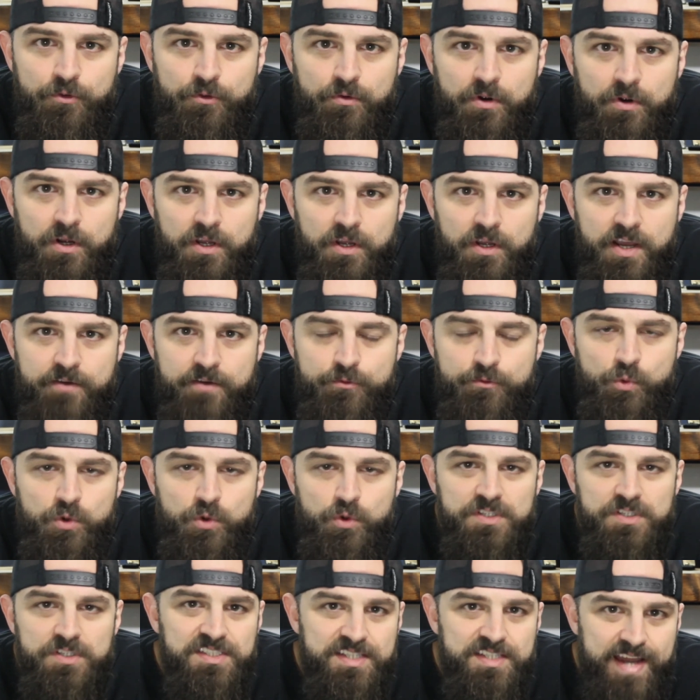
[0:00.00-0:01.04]
there, right?
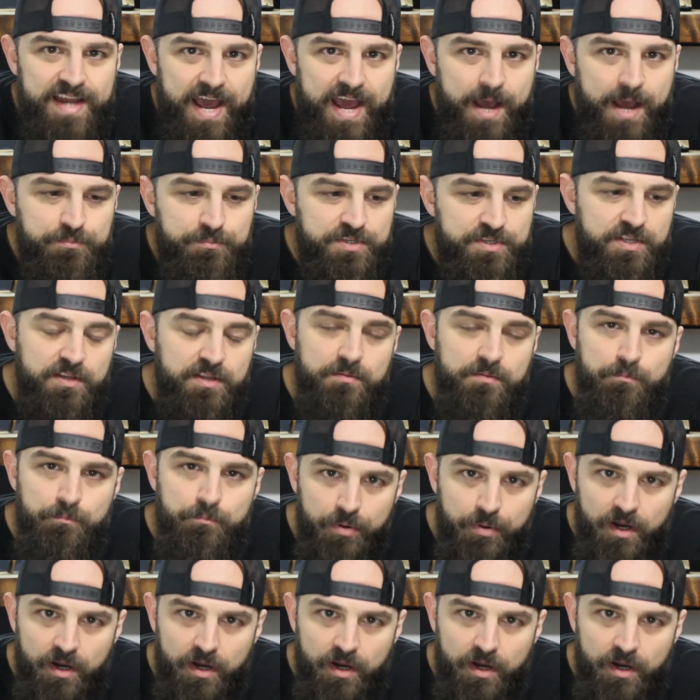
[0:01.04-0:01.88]
Everyone's adapting,